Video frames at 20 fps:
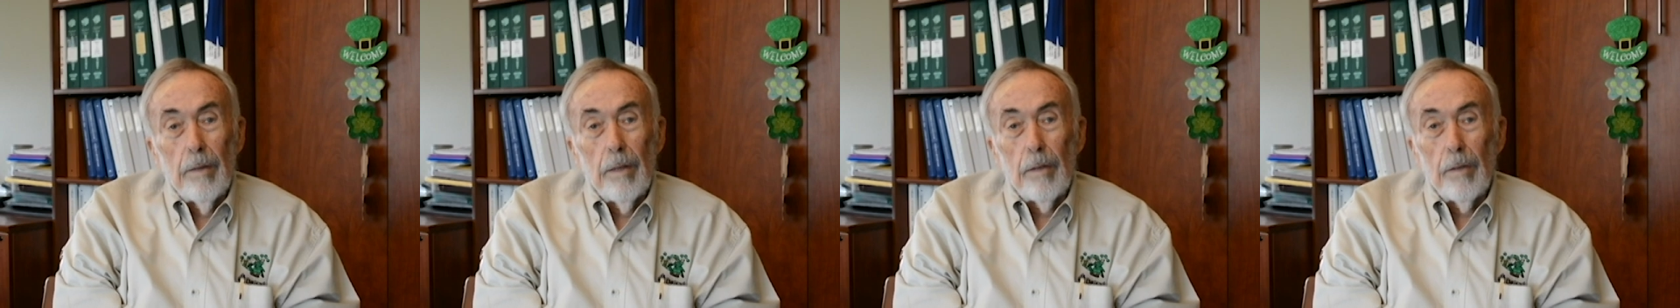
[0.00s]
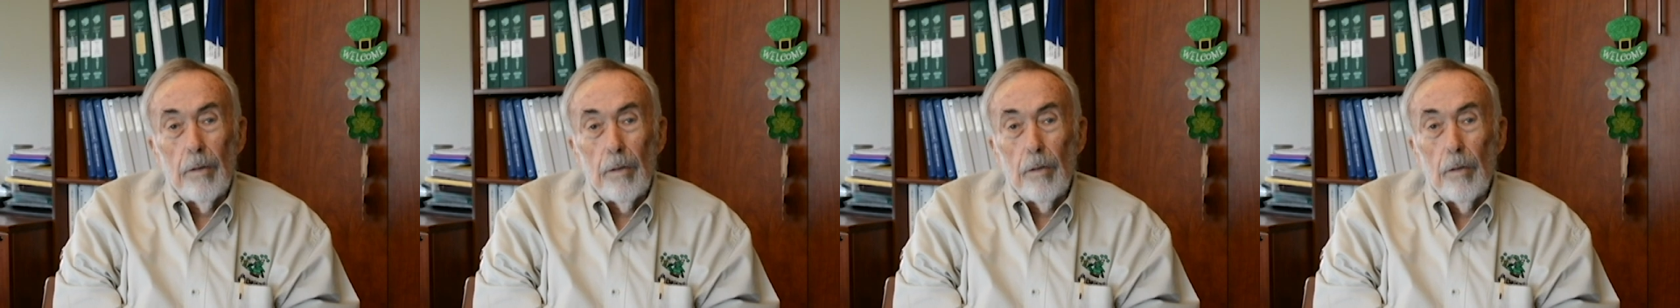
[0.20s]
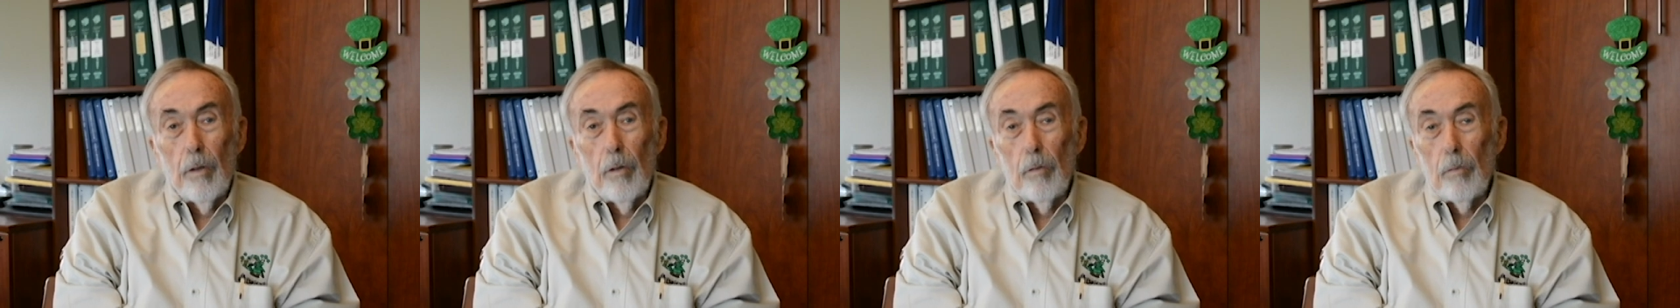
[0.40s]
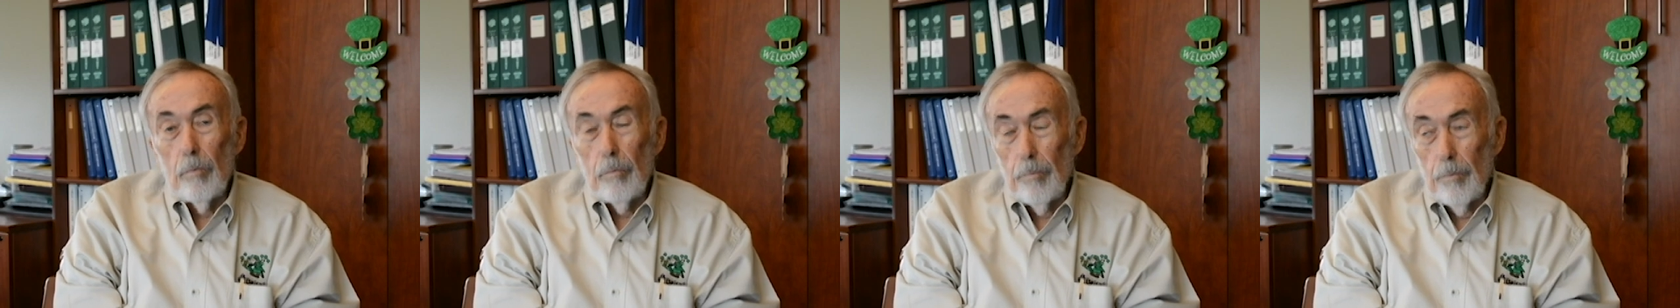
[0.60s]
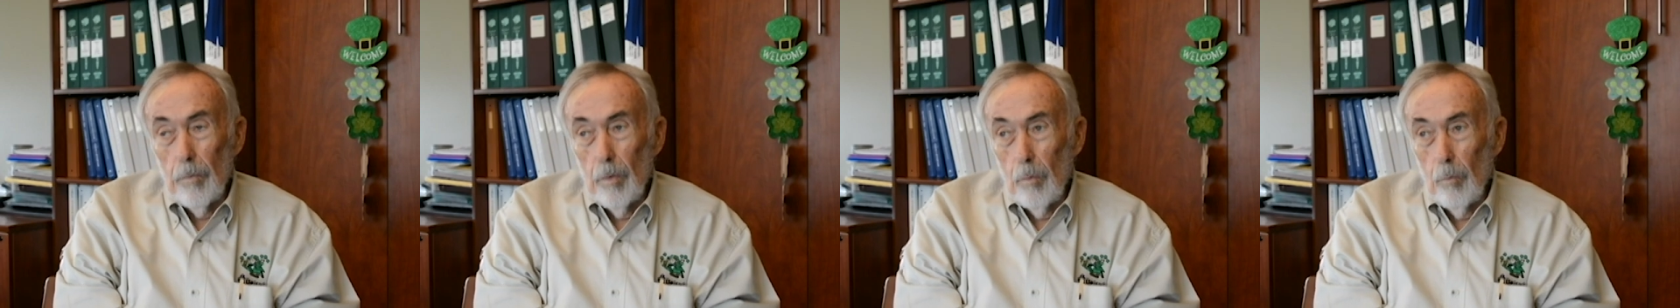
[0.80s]
you know,
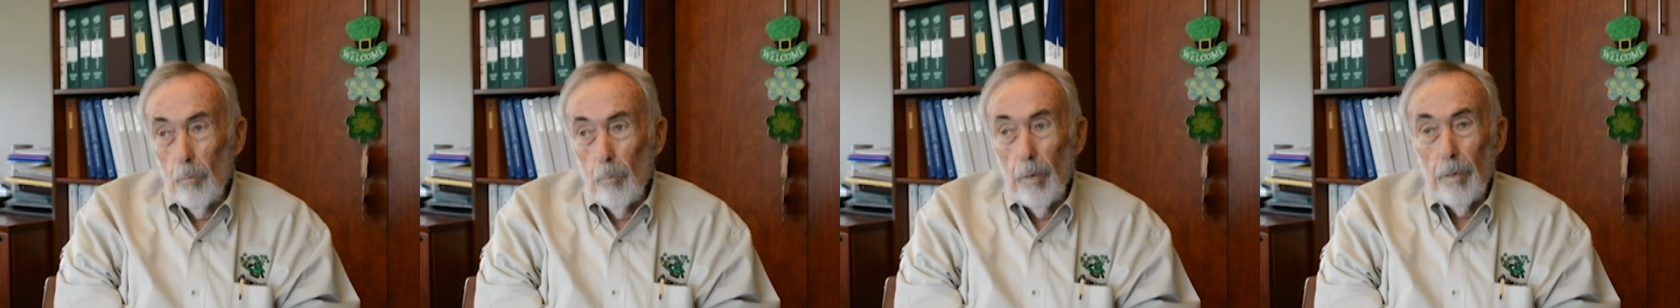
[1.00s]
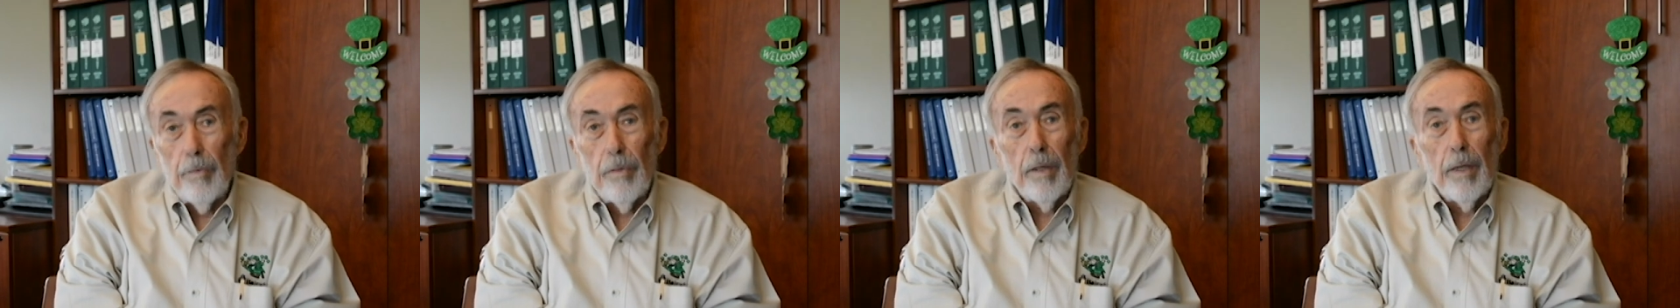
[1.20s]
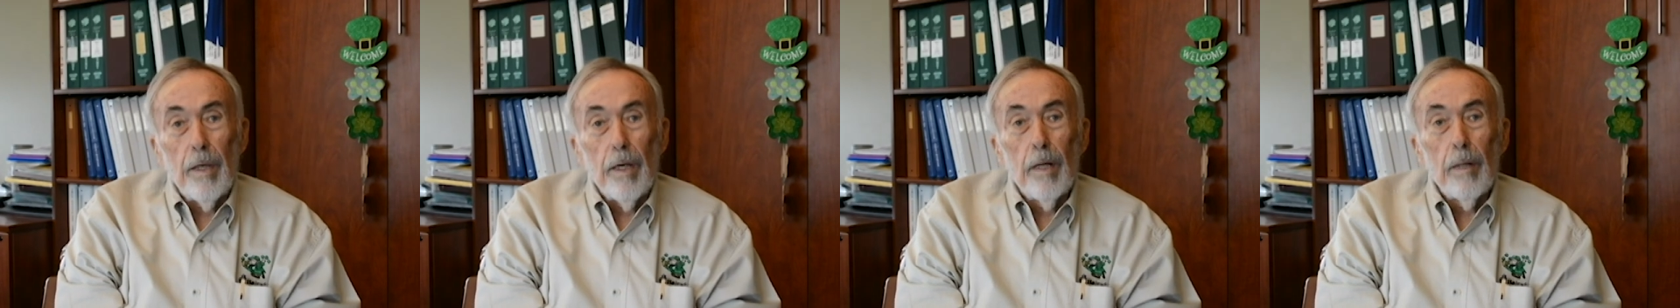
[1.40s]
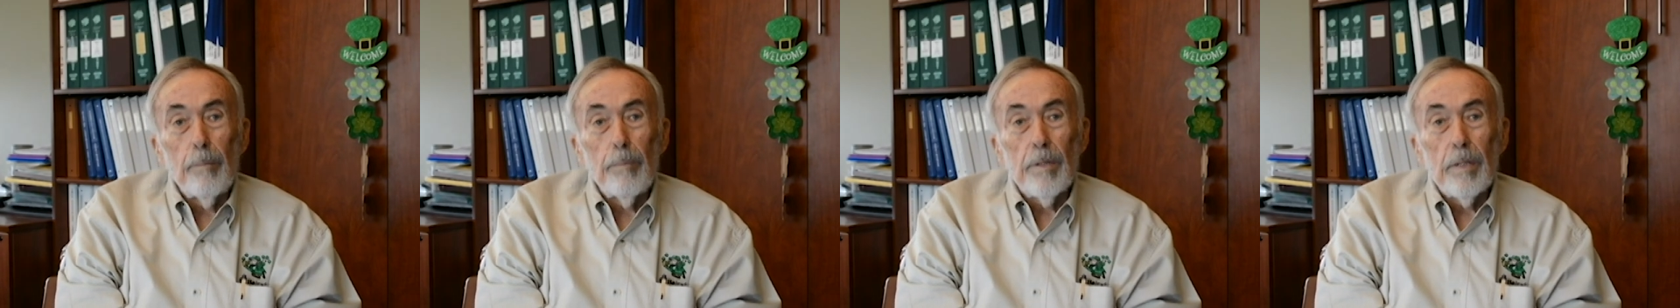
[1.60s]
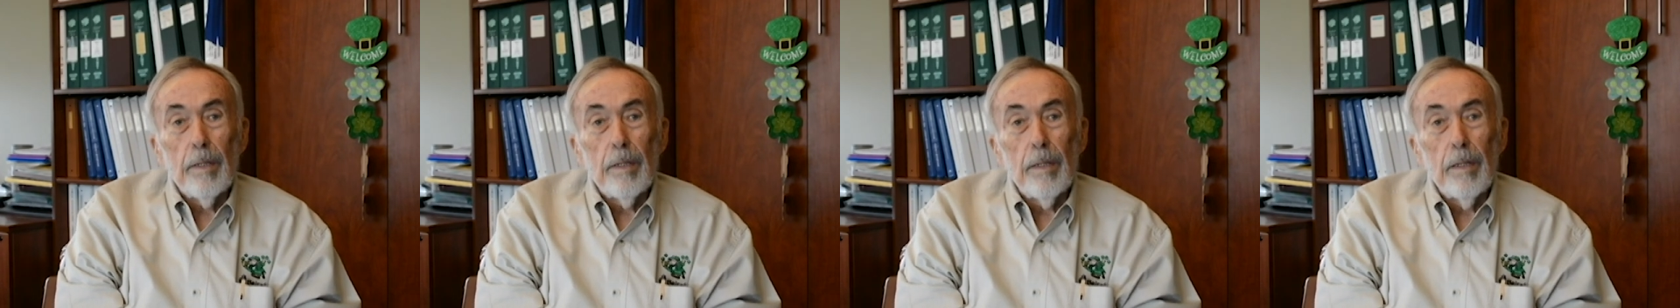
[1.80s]
with the
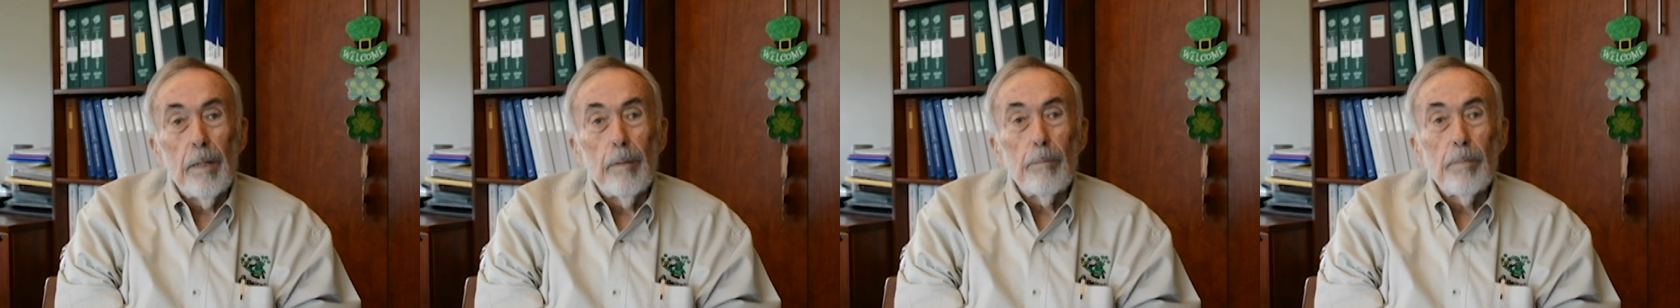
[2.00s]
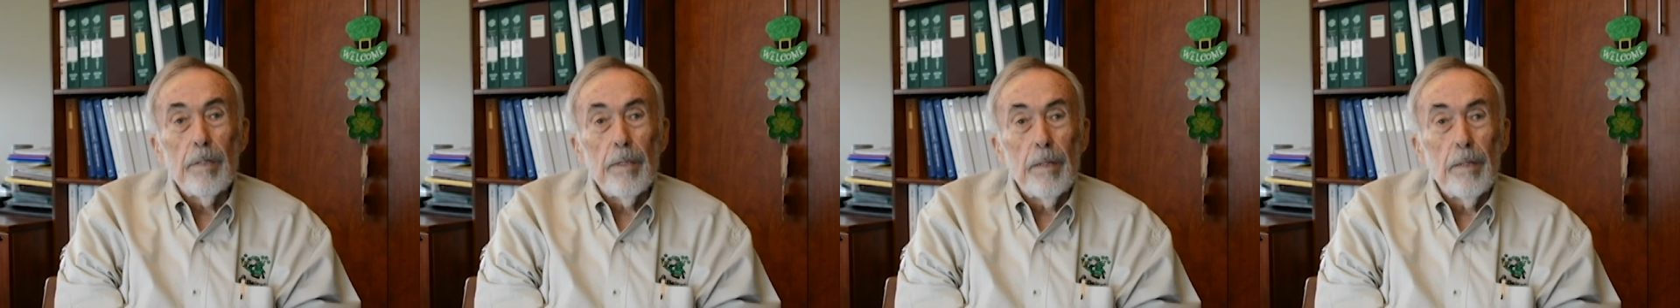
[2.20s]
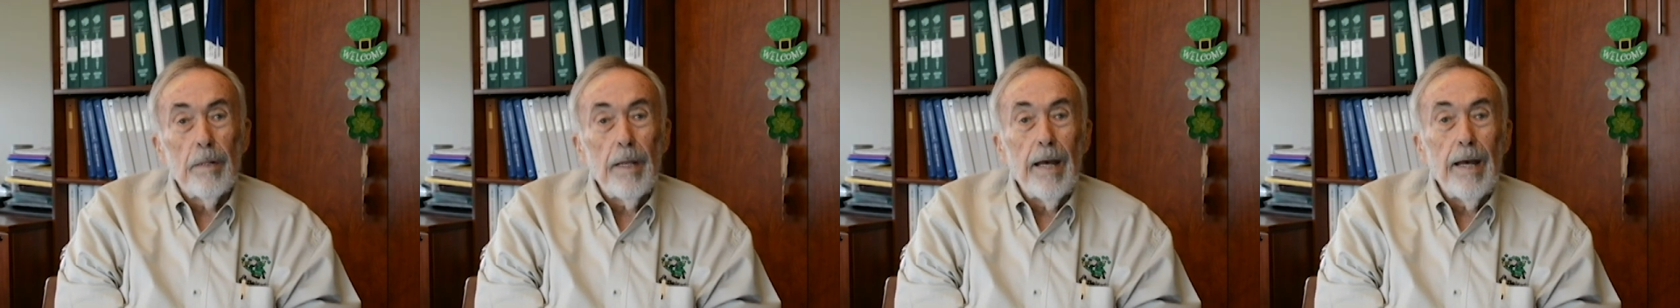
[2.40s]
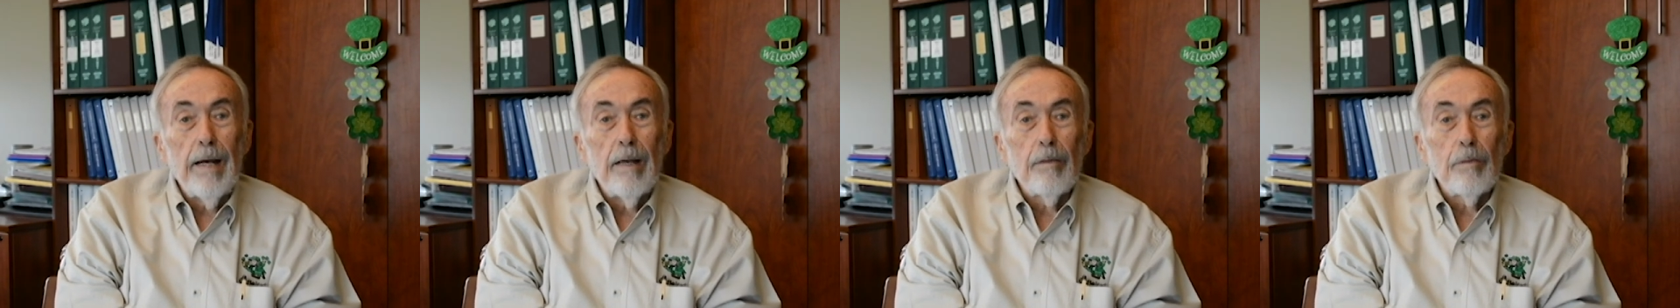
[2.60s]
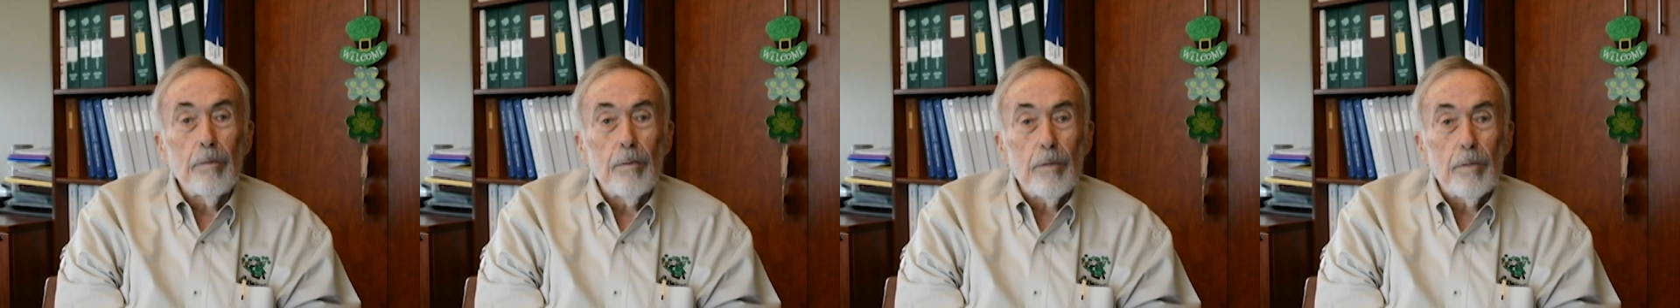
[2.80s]
ups comes the
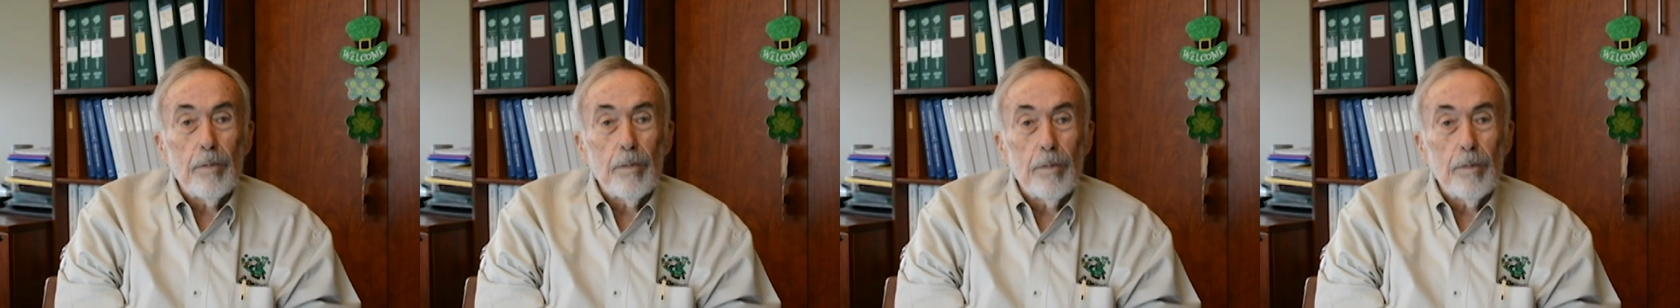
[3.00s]
downs.